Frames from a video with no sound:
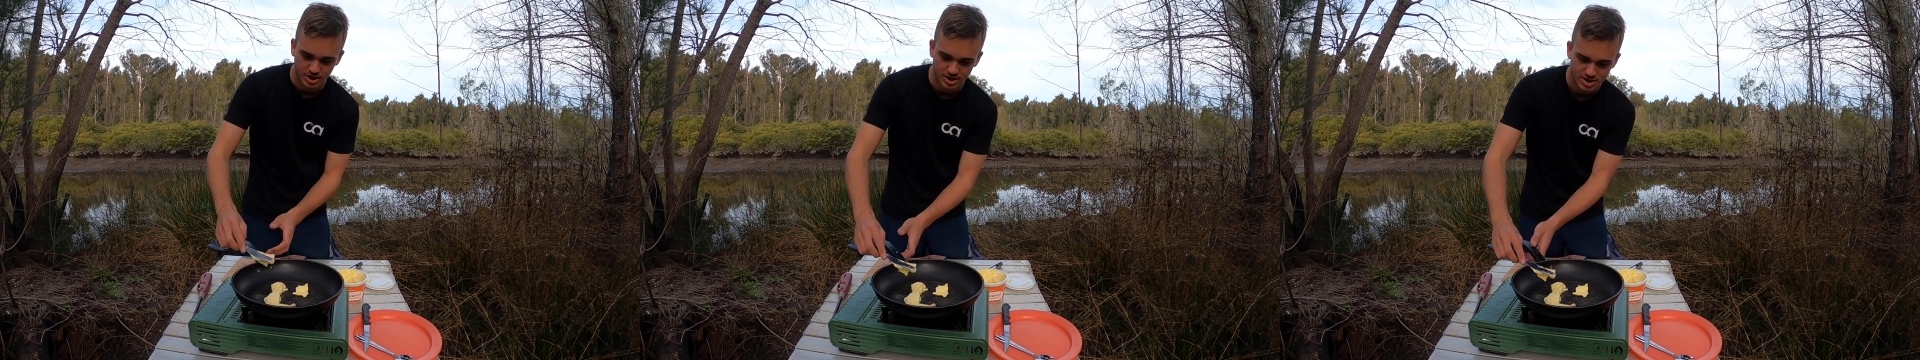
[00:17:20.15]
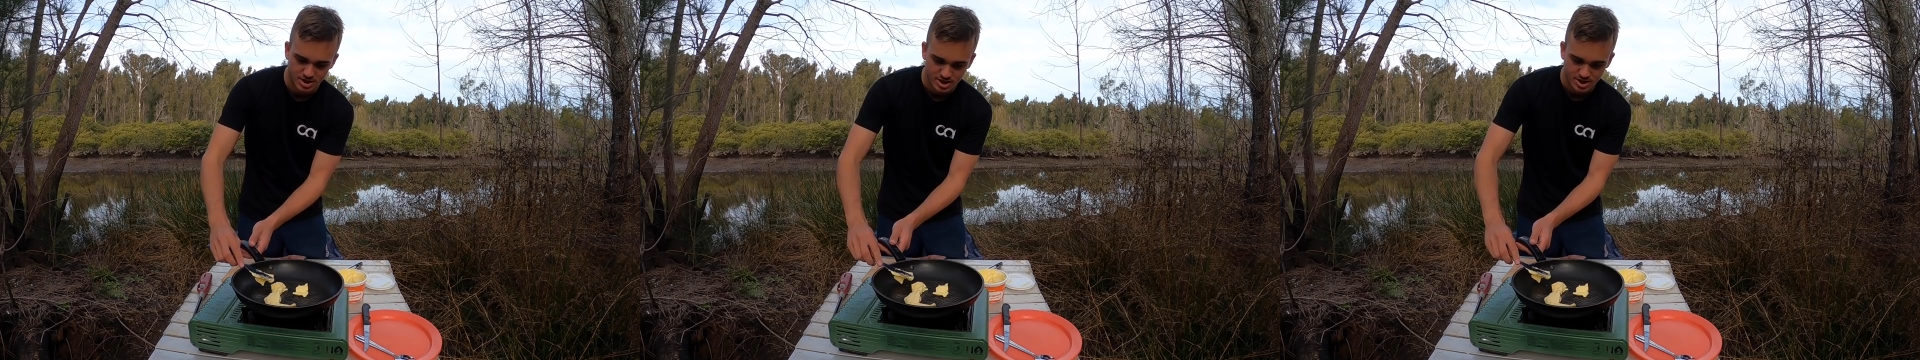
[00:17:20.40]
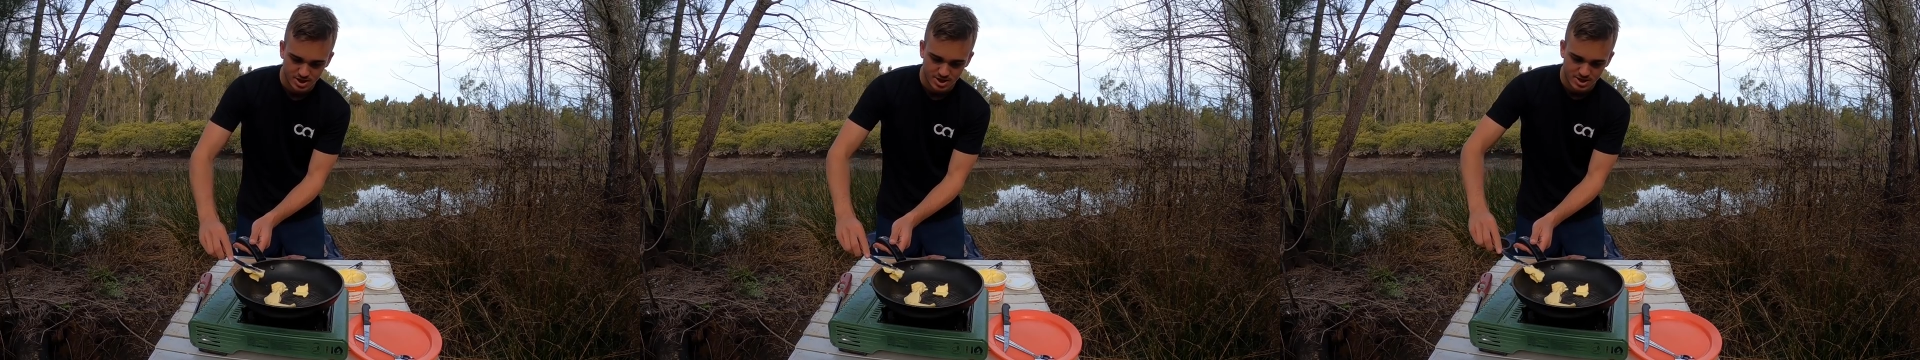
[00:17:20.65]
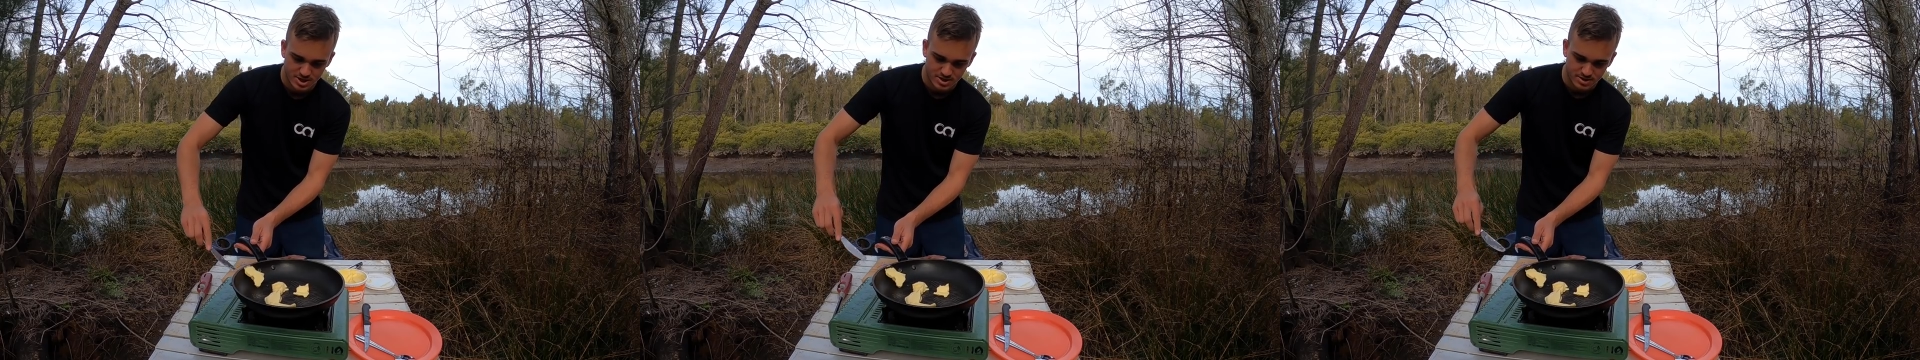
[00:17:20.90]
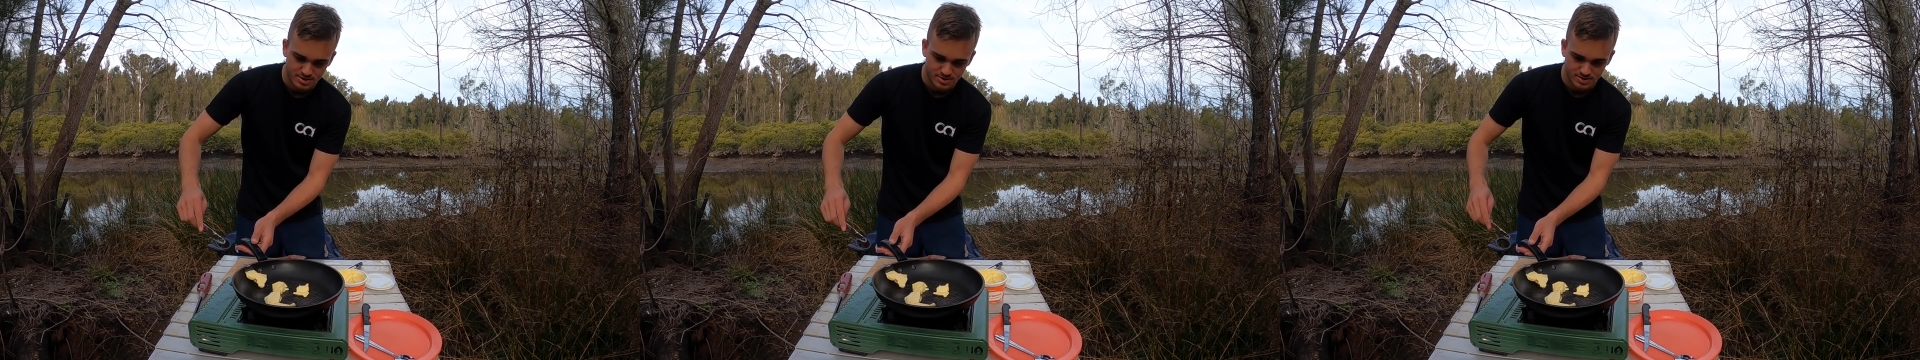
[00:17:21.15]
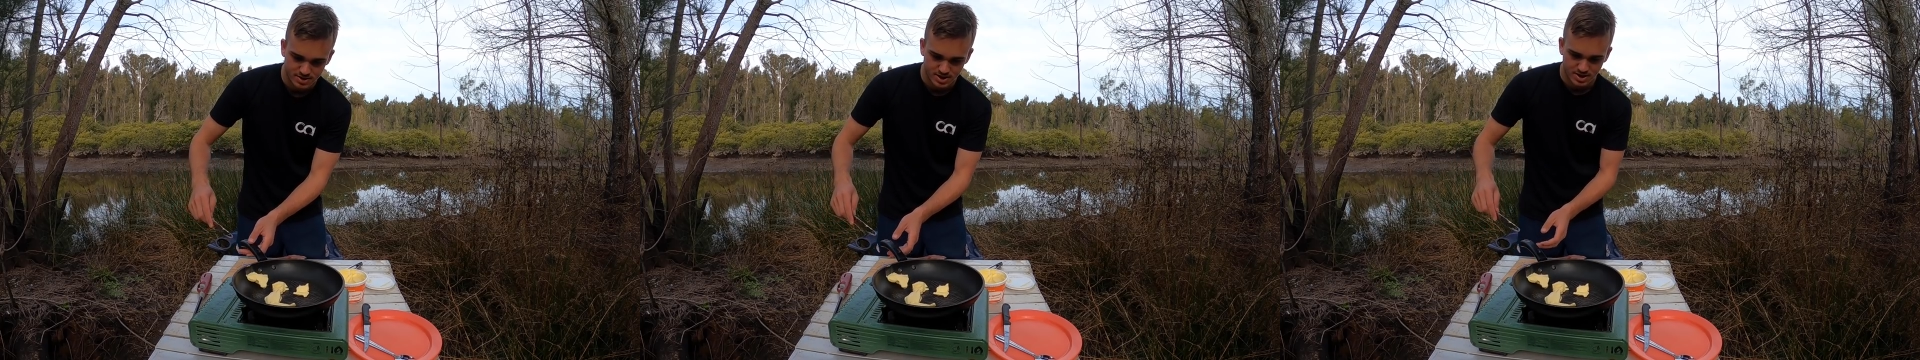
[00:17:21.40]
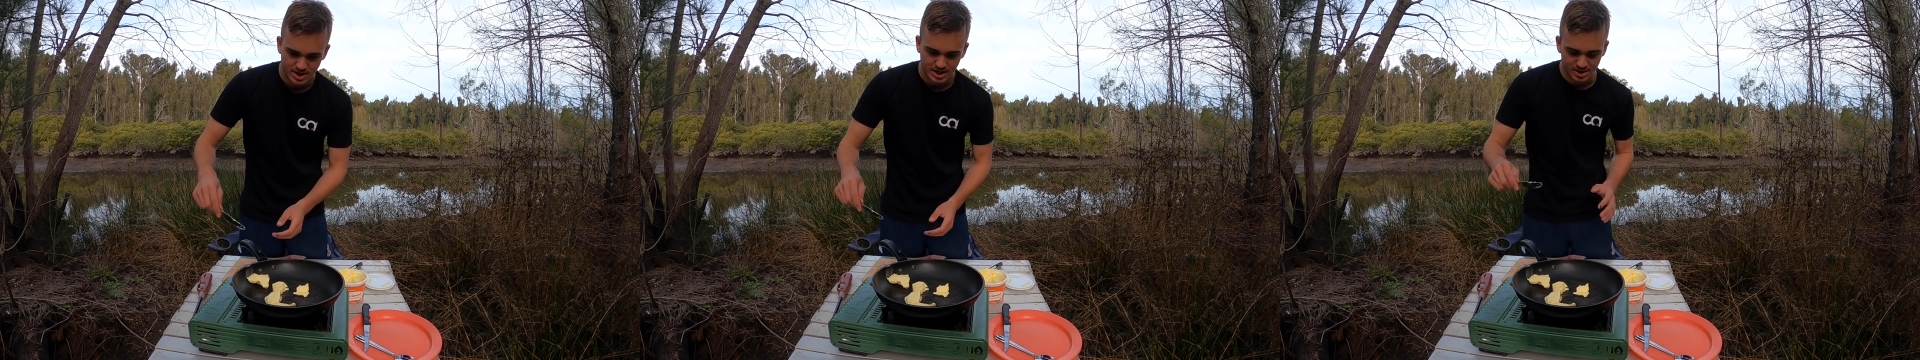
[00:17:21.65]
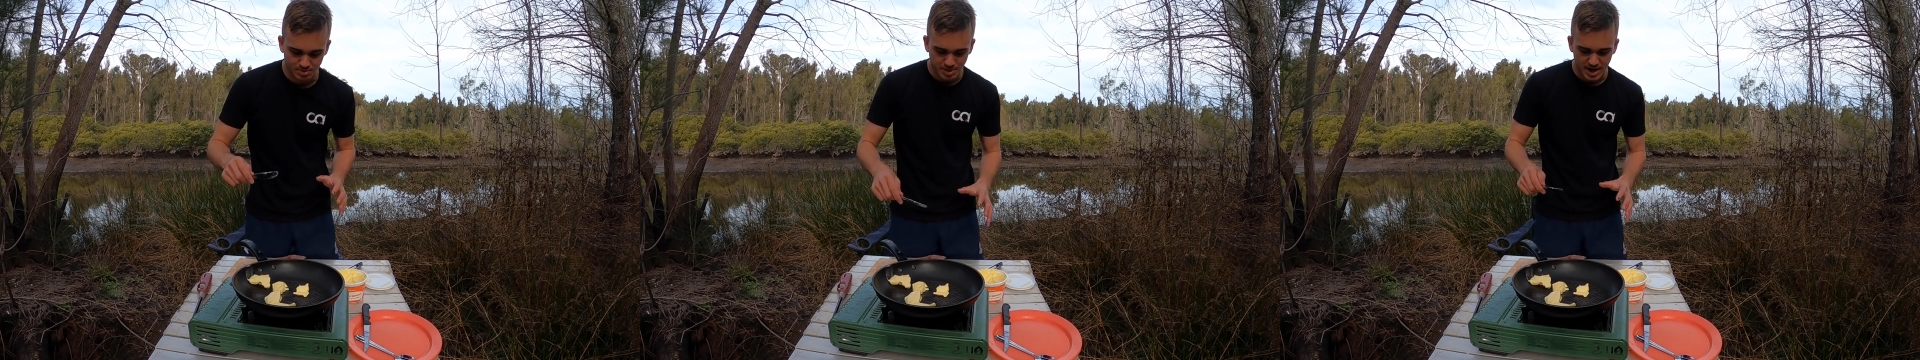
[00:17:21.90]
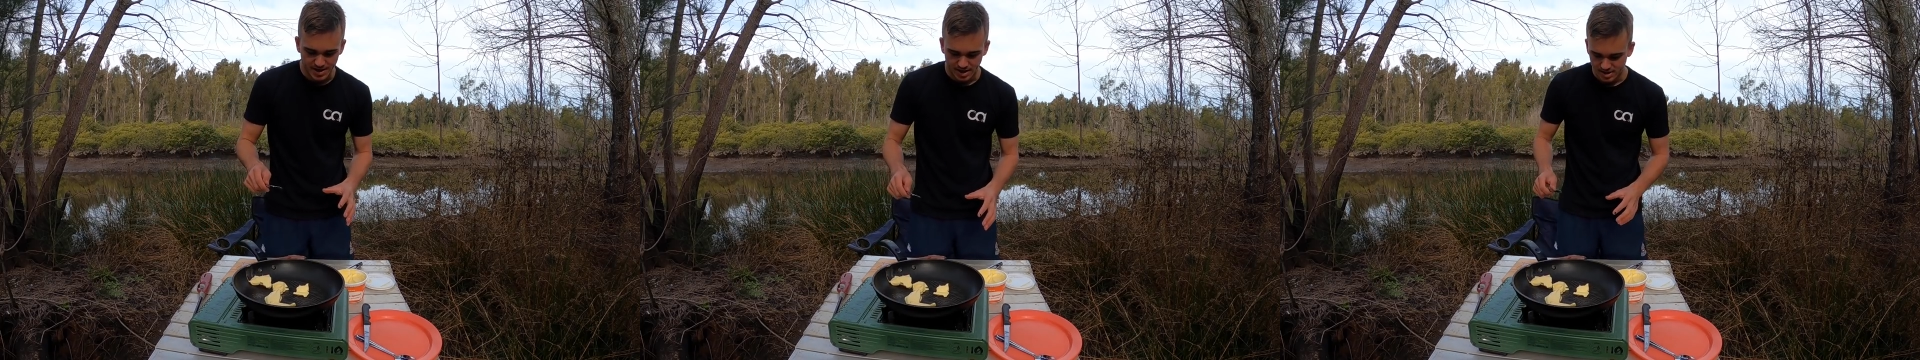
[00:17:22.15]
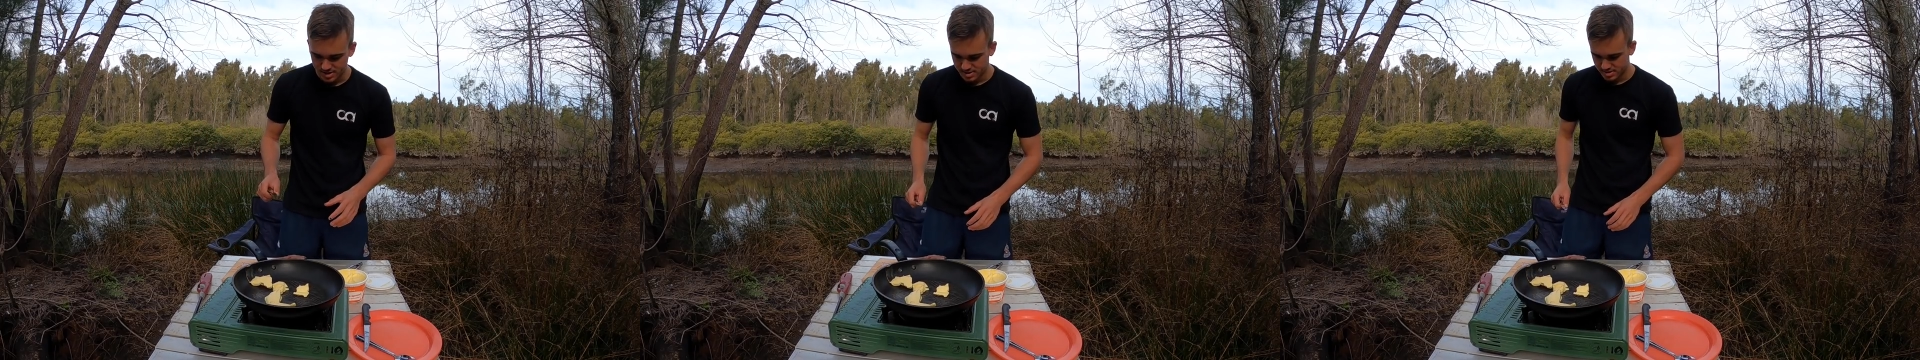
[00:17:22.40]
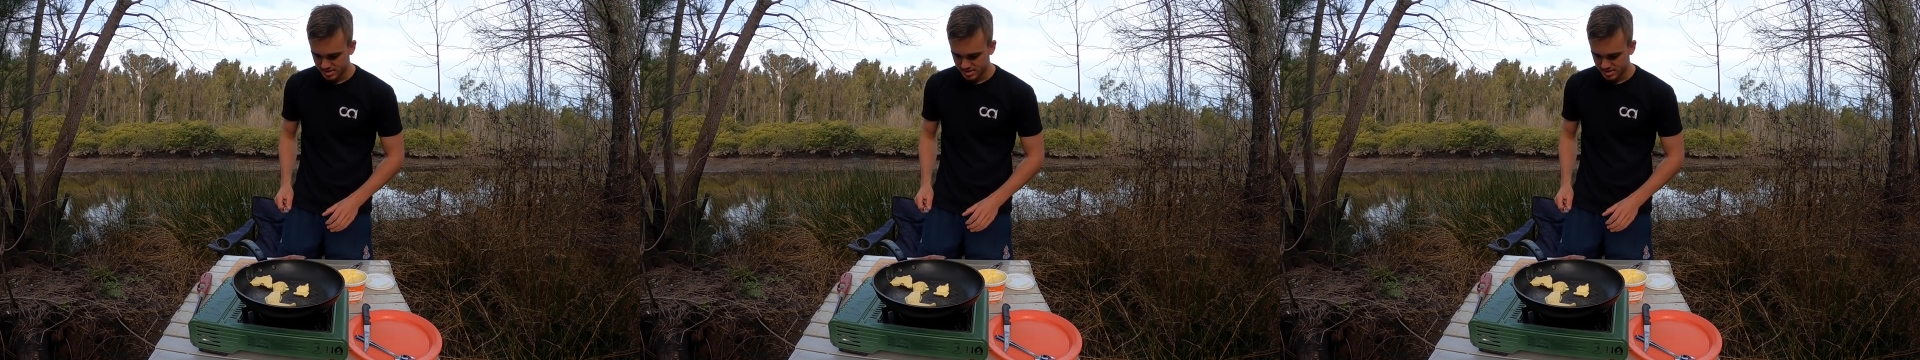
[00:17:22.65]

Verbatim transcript: it in the butter